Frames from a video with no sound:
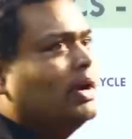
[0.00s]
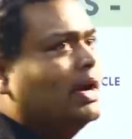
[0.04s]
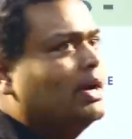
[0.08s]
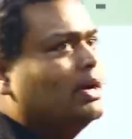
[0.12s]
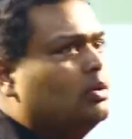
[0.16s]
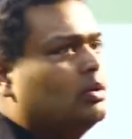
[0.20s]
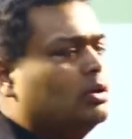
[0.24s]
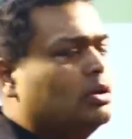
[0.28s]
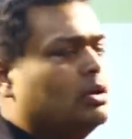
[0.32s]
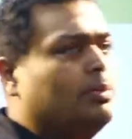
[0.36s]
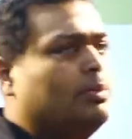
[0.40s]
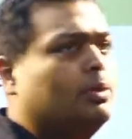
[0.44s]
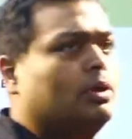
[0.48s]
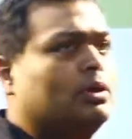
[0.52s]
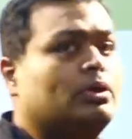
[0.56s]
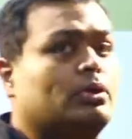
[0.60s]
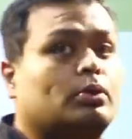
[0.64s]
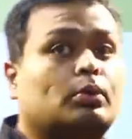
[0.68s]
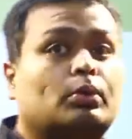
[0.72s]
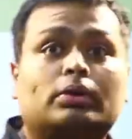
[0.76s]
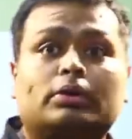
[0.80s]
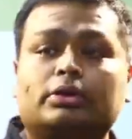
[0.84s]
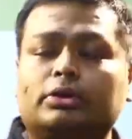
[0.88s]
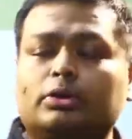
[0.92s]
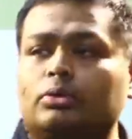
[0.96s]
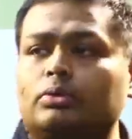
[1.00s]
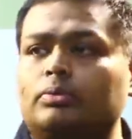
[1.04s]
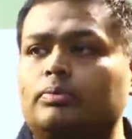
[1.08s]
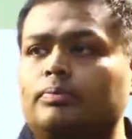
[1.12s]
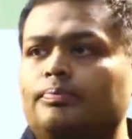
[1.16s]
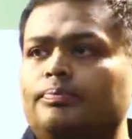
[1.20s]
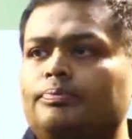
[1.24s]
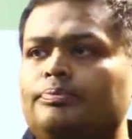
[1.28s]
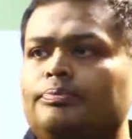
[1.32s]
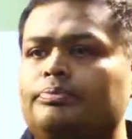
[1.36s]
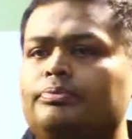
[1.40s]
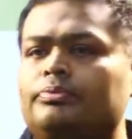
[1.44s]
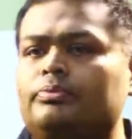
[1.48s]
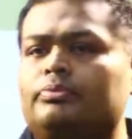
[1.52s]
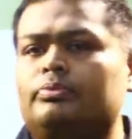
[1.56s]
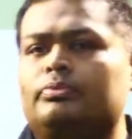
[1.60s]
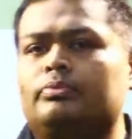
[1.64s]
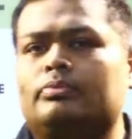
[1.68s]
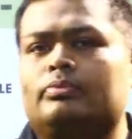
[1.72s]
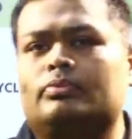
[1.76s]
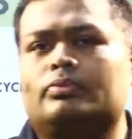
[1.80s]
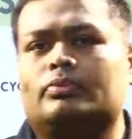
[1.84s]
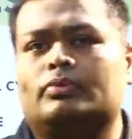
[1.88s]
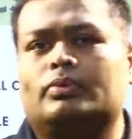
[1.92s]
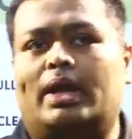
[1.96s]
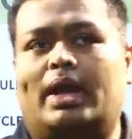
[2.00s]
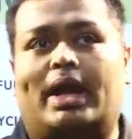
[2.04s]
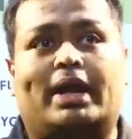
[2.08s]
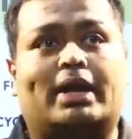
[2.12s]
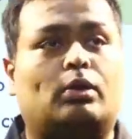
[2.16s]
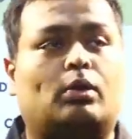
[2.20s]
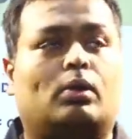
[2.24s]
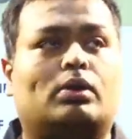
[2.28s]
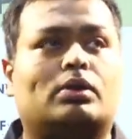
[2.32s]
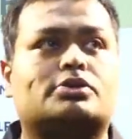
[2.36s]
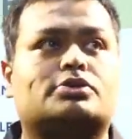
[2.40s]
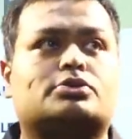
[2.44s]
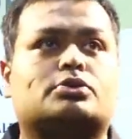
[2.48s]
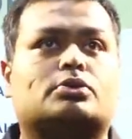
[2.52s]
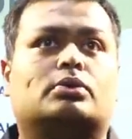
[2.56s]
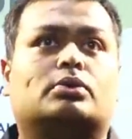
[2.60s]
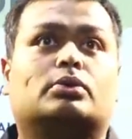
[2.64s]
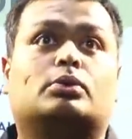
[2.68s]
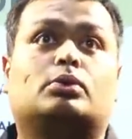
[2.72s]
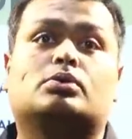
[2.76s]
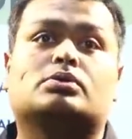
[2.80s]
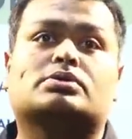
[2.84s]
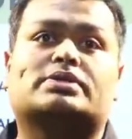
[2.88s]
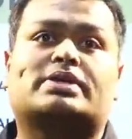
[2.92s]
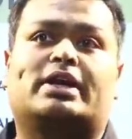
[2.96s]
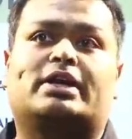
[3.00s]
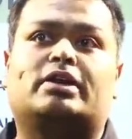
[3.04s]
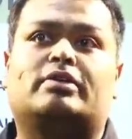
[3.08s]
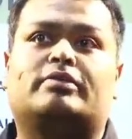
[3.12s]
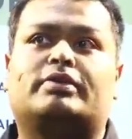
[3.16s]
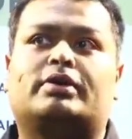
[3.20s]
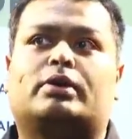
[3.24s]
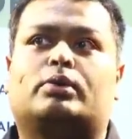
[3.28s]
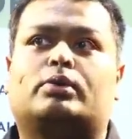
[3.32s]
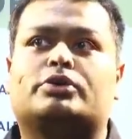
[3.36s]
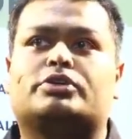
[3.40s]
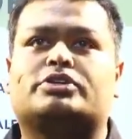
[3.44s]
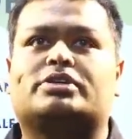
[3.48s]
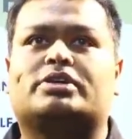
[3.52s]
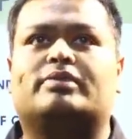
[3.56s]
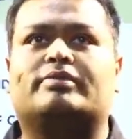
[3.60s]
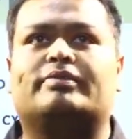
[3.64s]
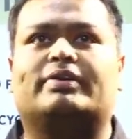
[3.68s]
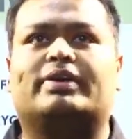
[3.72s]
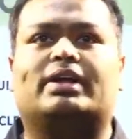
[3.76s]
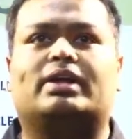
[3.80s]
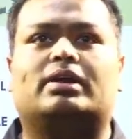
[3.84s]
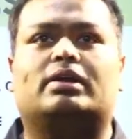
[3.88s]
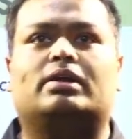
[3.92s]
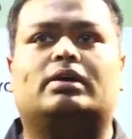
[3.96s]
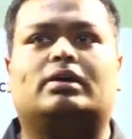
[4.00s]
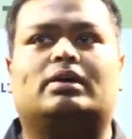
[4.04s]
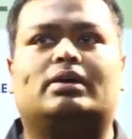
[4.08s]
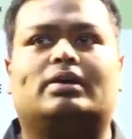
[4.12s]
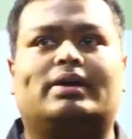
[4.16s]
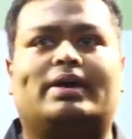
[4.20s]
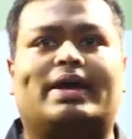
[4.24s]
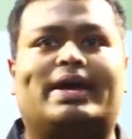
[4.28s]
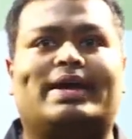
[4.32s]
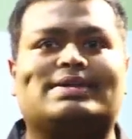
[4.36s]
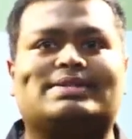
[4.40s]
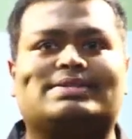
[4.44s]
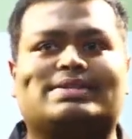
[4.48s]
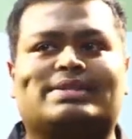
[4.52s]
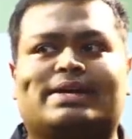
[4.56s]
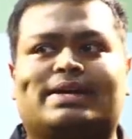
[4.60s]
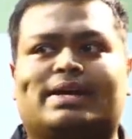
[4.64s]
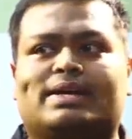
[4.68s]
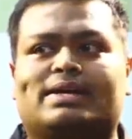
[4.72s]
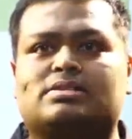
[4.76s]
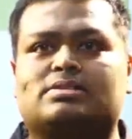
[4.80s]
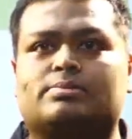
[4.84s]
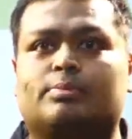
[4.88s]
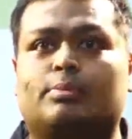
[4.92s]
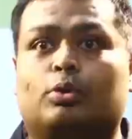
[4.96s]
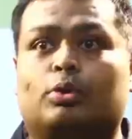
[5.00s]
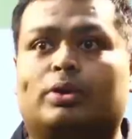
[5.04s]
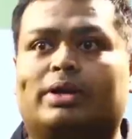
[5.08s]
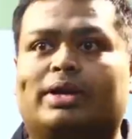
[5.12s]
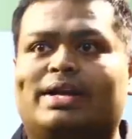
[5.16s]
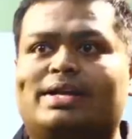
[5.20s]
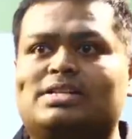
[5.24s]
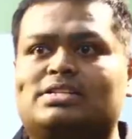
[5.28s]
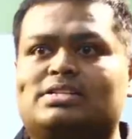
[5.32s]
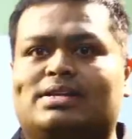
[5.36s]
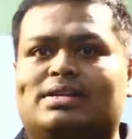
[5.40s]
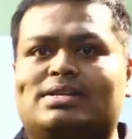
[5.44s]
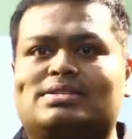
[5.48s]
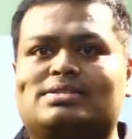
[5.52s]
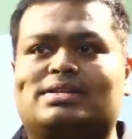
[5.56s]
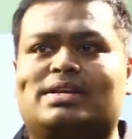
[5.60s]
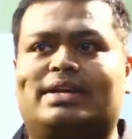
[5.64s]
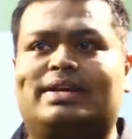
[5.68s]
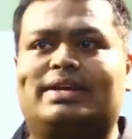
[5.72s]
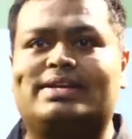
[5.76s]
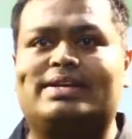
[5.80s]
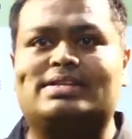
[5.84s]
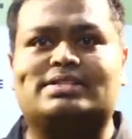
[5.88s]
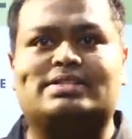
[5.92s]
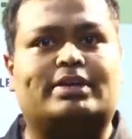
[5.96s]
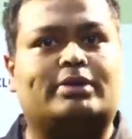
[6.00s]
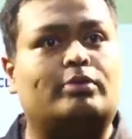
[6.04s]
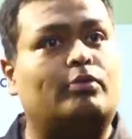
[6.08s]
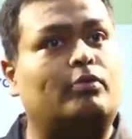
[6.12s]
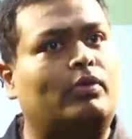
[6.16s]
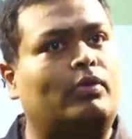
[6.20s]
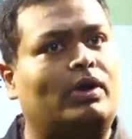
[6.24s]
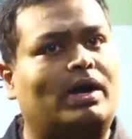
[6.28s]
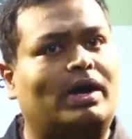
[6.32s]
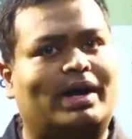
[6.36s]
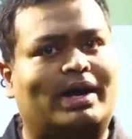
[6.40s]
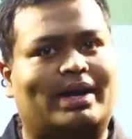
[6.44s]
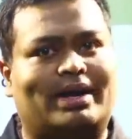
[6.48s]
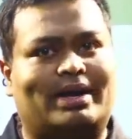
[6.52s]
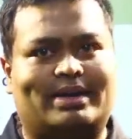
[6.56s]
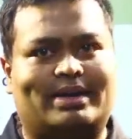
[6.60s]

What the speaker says: I naught upon root 2. And also those kind of the question where AC is more dangerous than DC. Why?